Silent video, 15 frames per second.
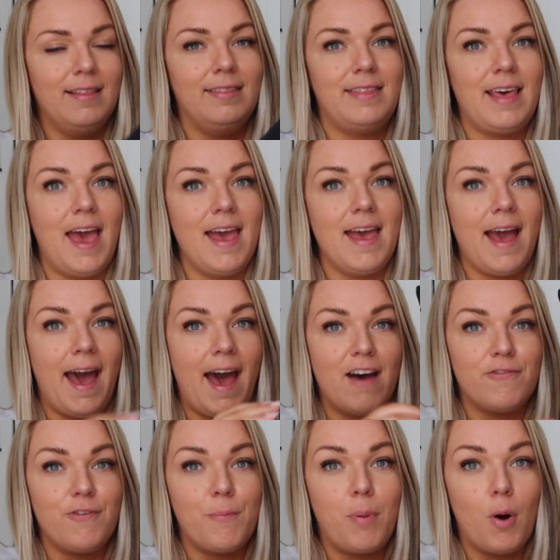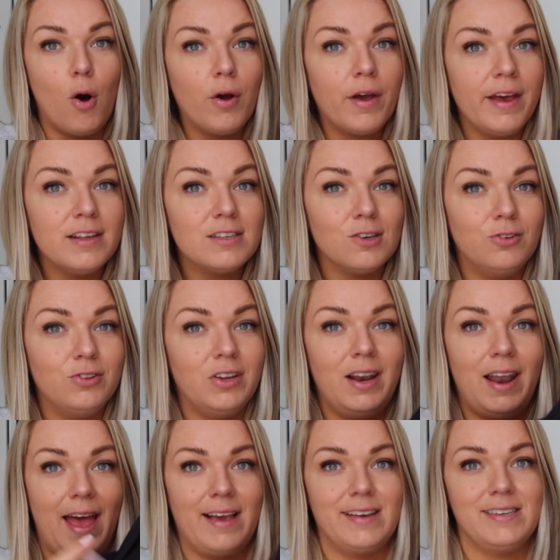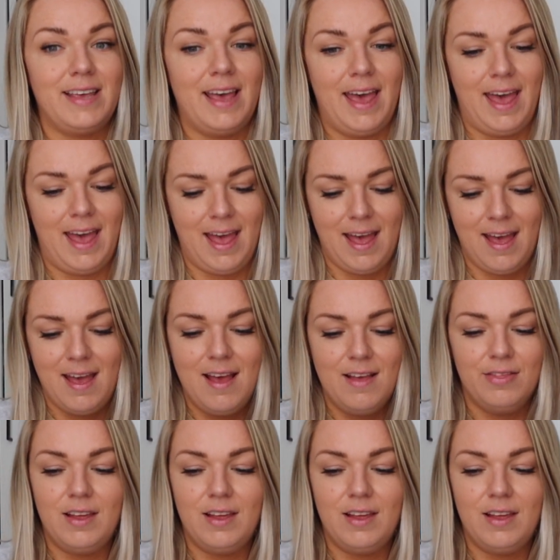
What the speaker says: They have pockets on the legs here.